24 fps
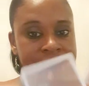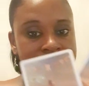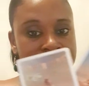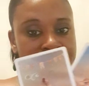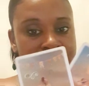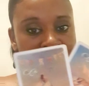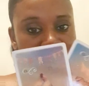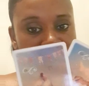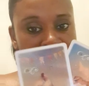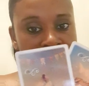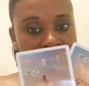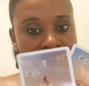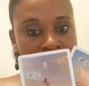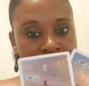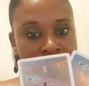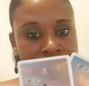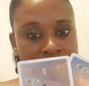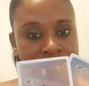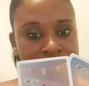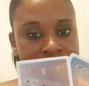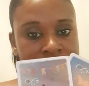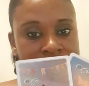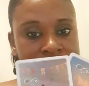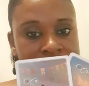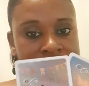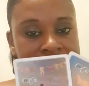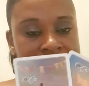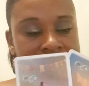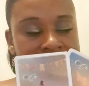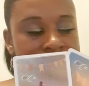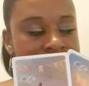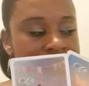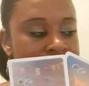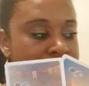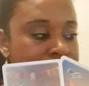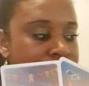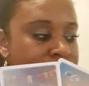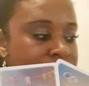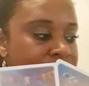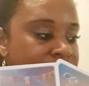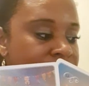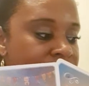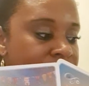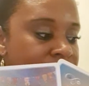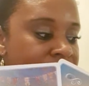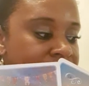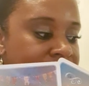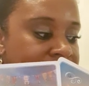with it, because there's going to be
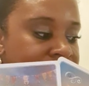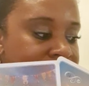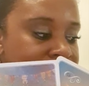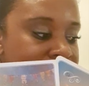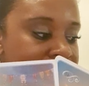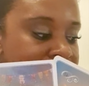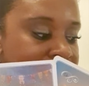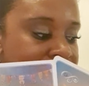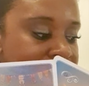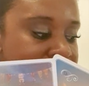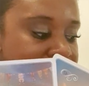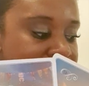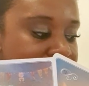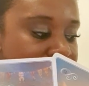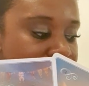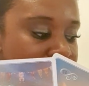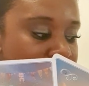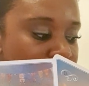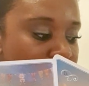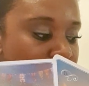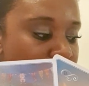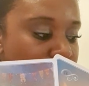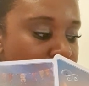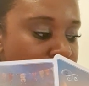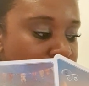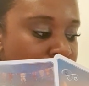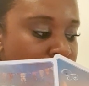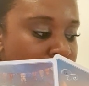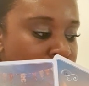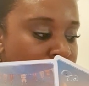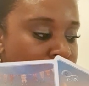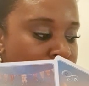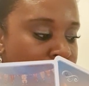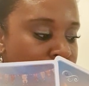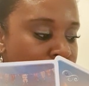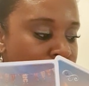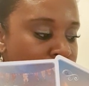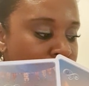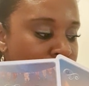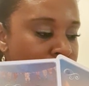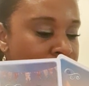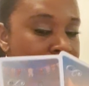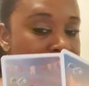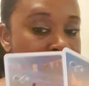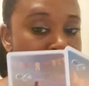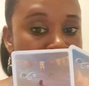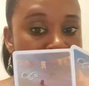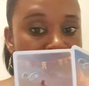things that they're going to want you
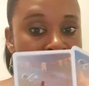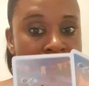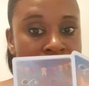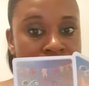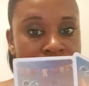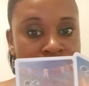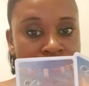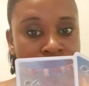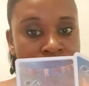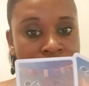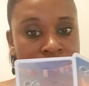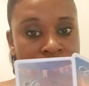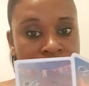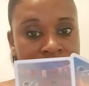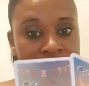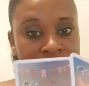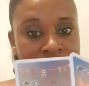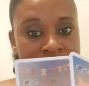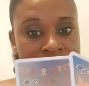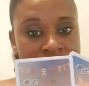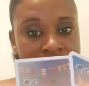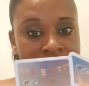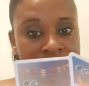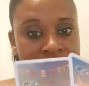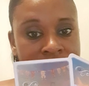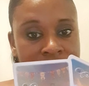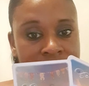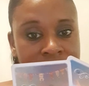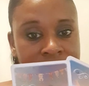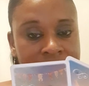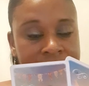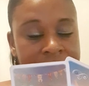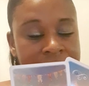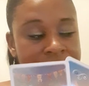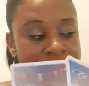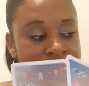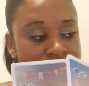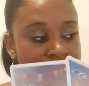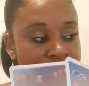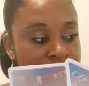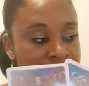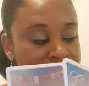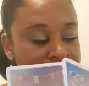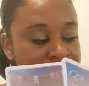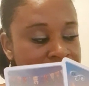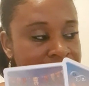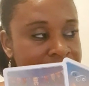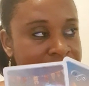to embark on. Okay, and you're
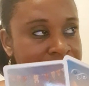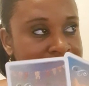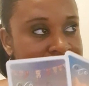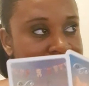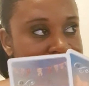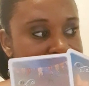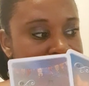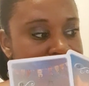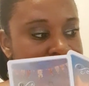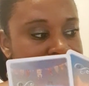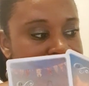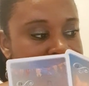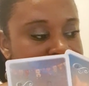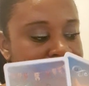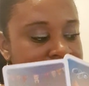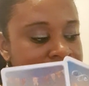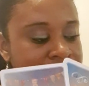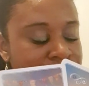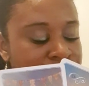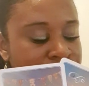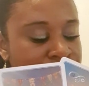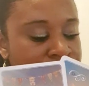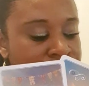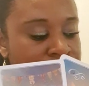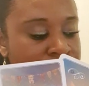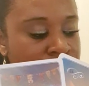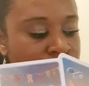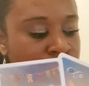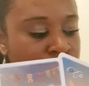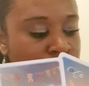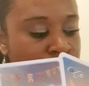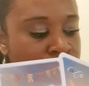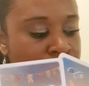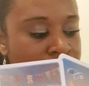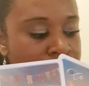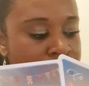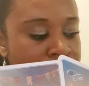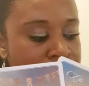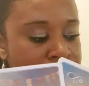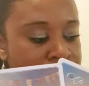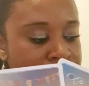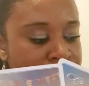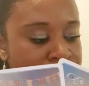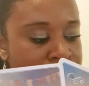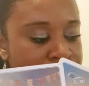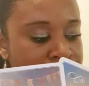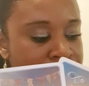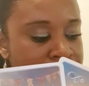going to need these gifts to
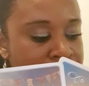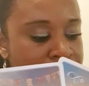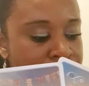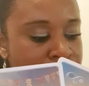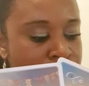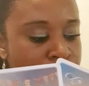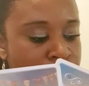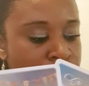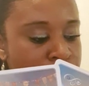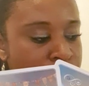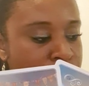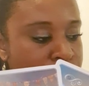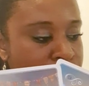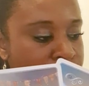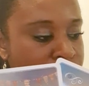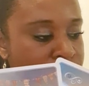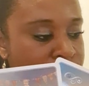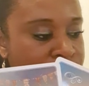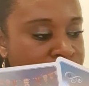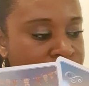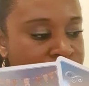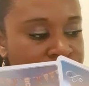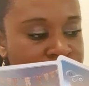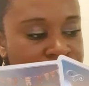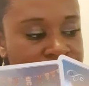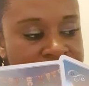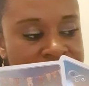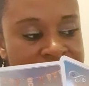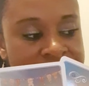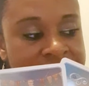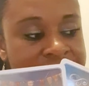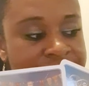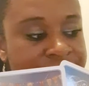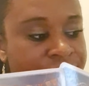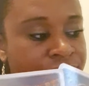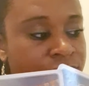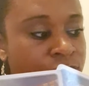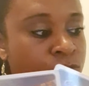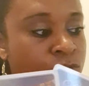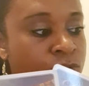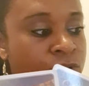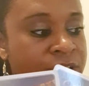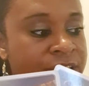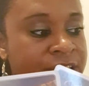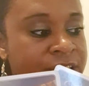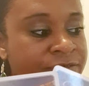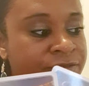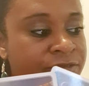help deliver
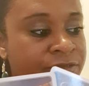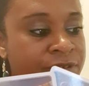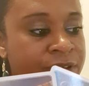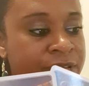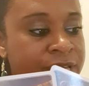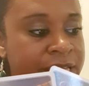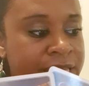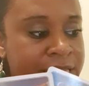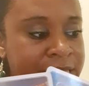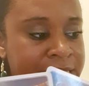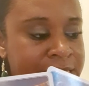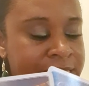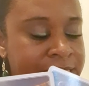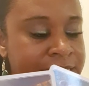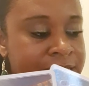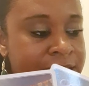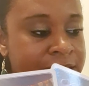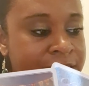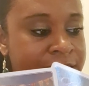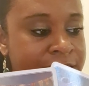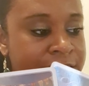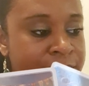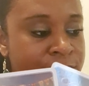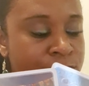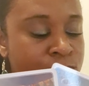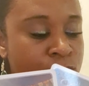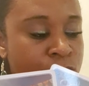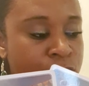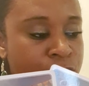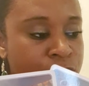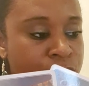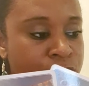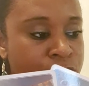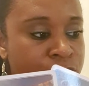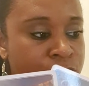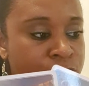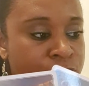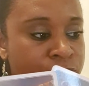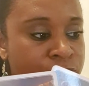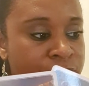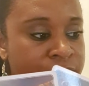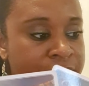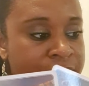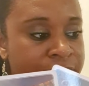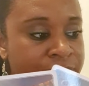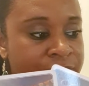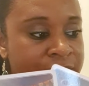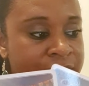whatever it is that they want,
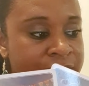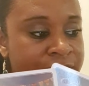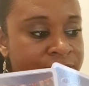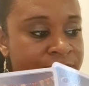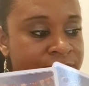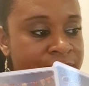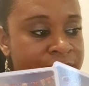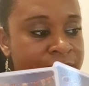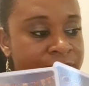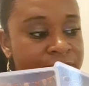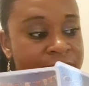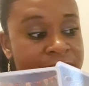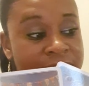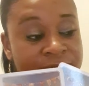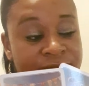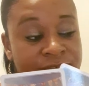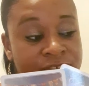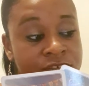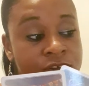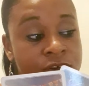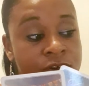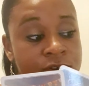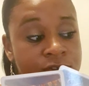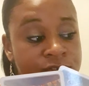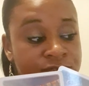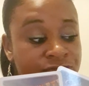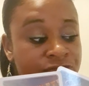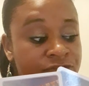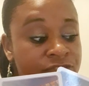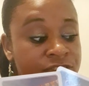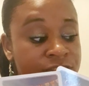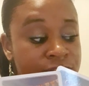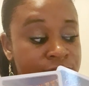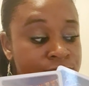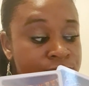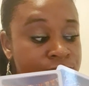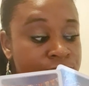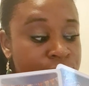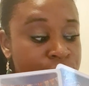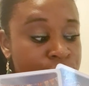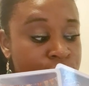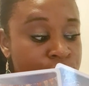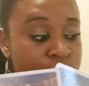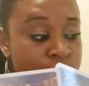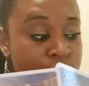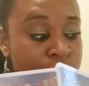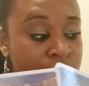that they've tasked for you to